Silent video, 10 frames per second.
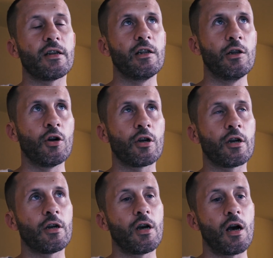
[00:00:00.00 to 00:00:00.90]

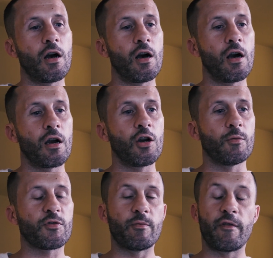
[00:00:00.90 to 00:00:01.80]
look
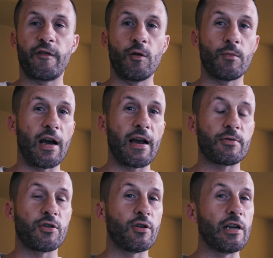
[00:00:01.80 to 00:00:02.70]
comes from a film that I
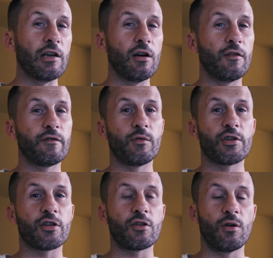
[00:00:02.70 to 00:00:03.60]
absolutely love,
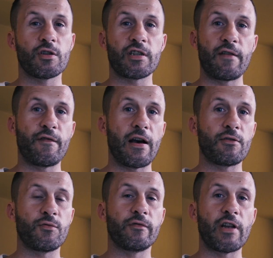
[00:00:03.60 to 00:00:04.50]
which is called Safe
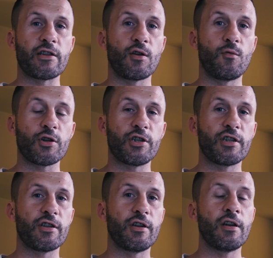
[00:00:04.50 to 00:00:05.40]
House with Denzel
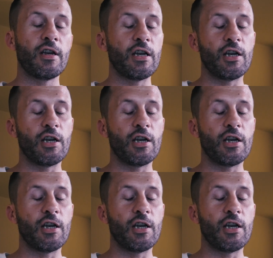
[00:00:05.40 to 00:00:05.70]
Washington.